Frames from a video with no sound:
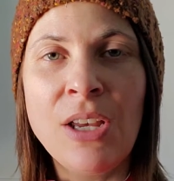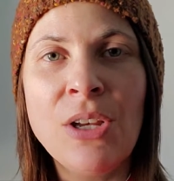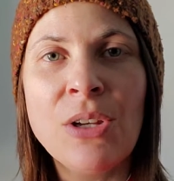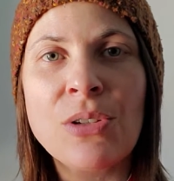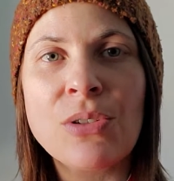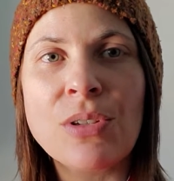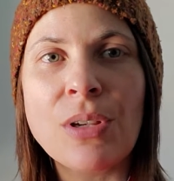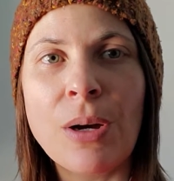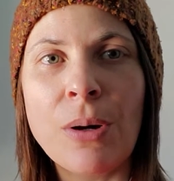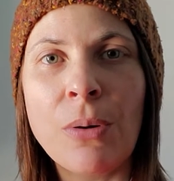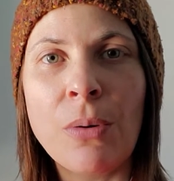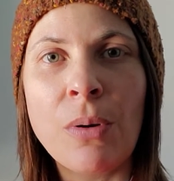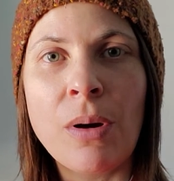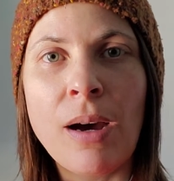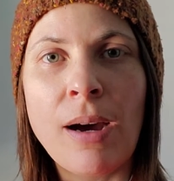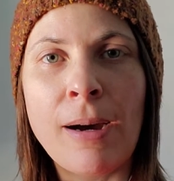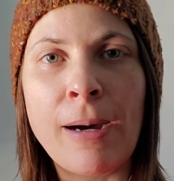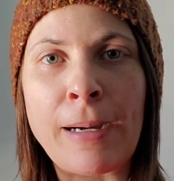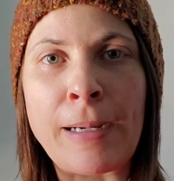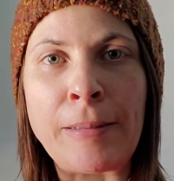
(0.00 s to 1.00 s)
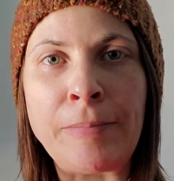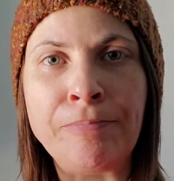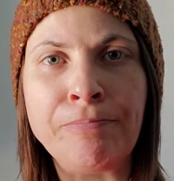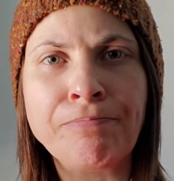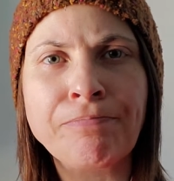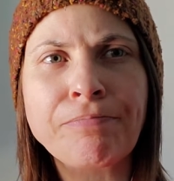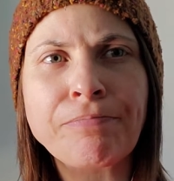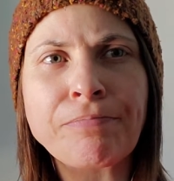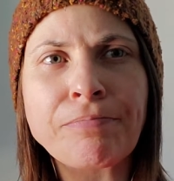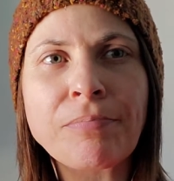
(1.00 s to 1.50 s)
So
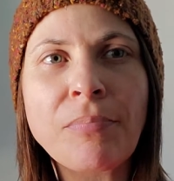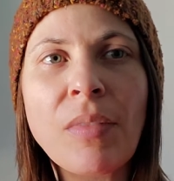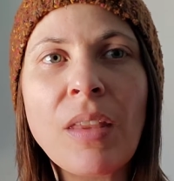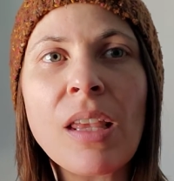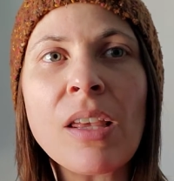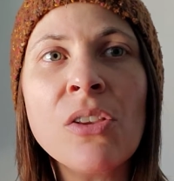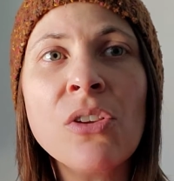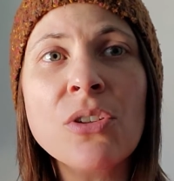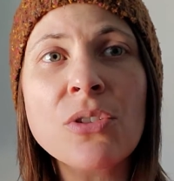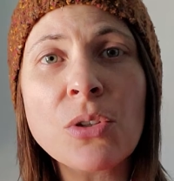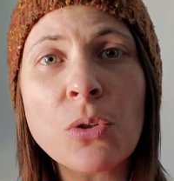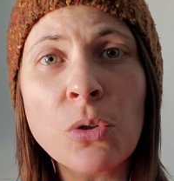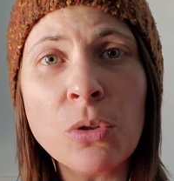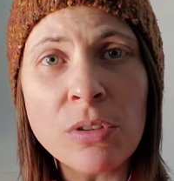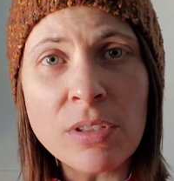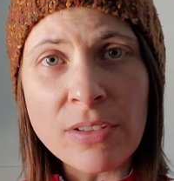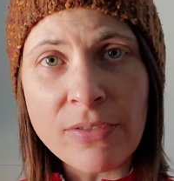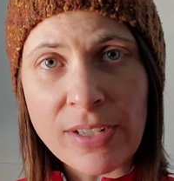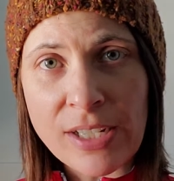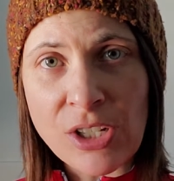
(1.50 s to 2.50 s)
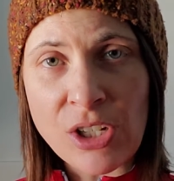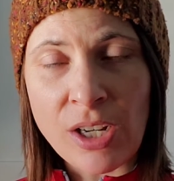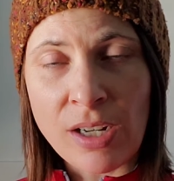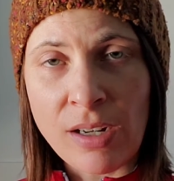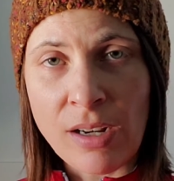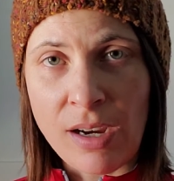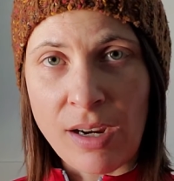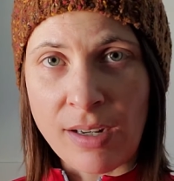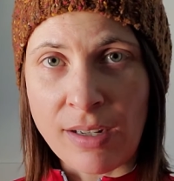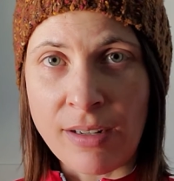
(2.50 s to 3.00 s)
um, there's a cool division
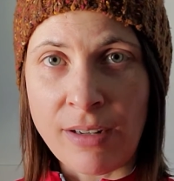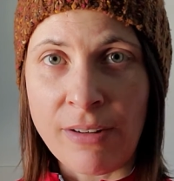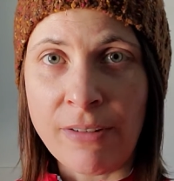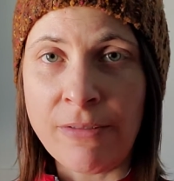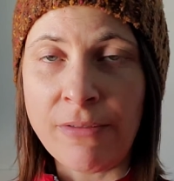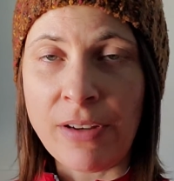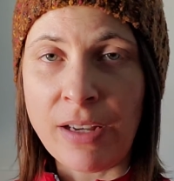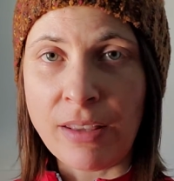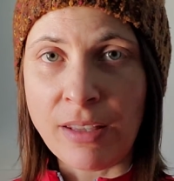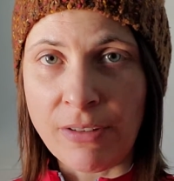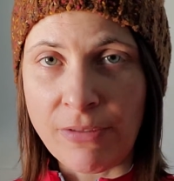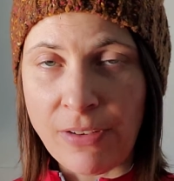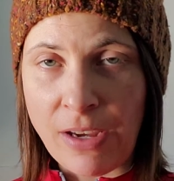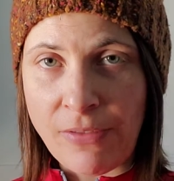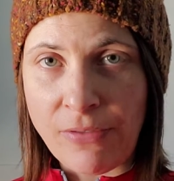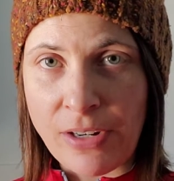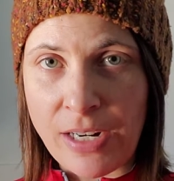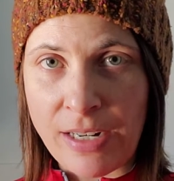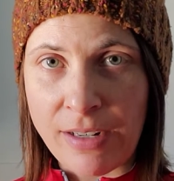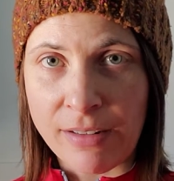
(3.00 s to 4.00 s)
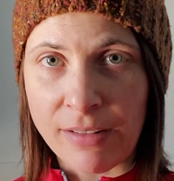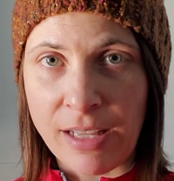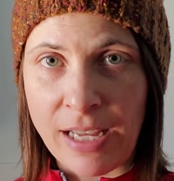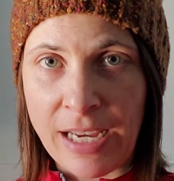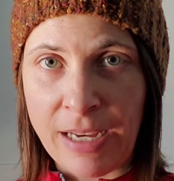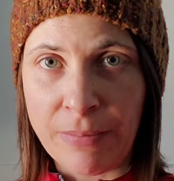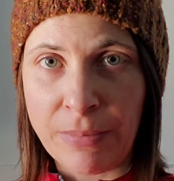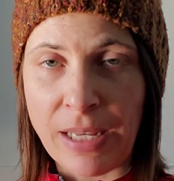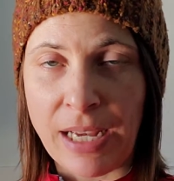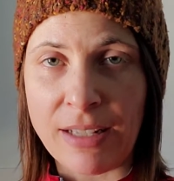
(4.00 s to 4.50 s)
of the Fight for Air
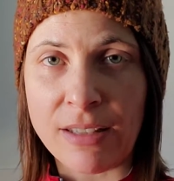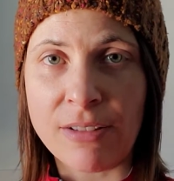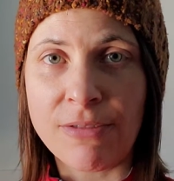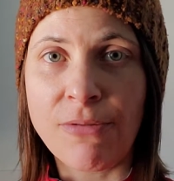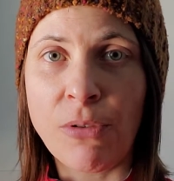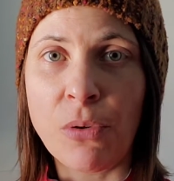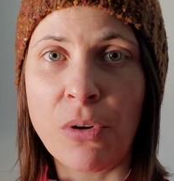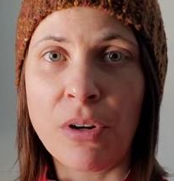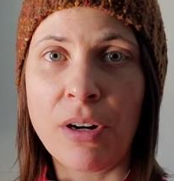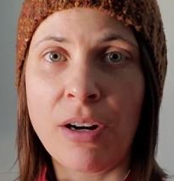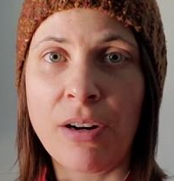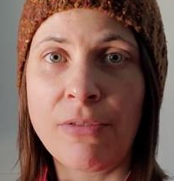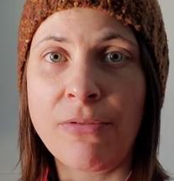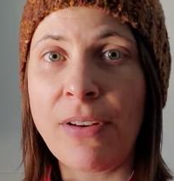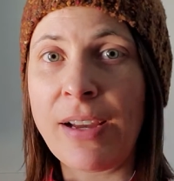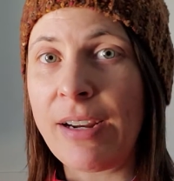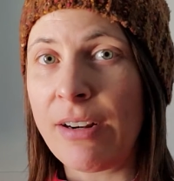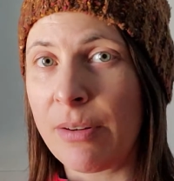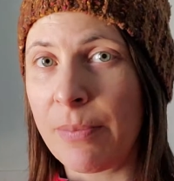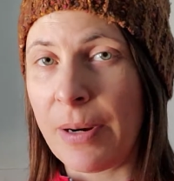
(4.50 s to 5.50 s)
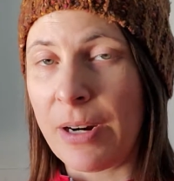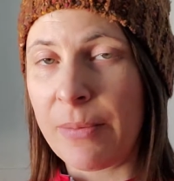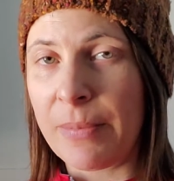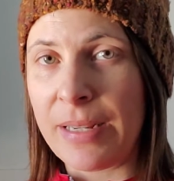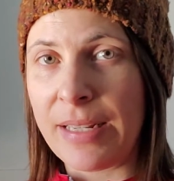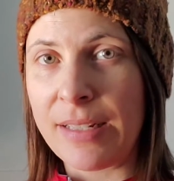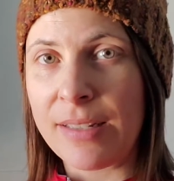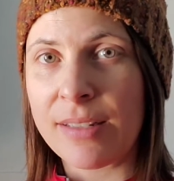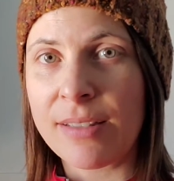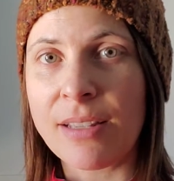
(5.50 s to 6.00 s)
Climb that's for fire departments.